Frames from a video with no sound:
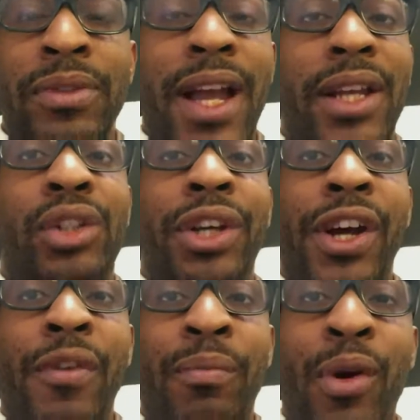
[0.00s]
Now, the
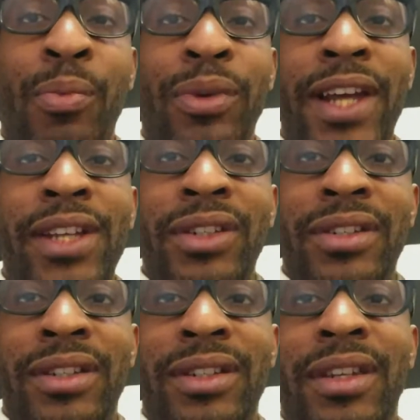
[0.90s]
chair of
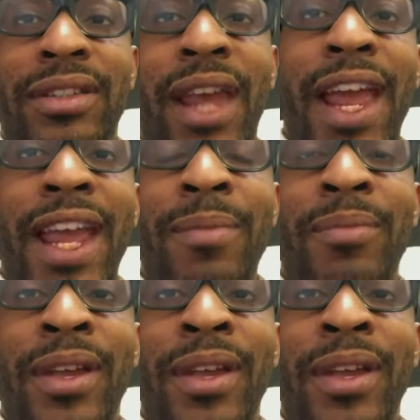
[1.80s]
appropriations is the same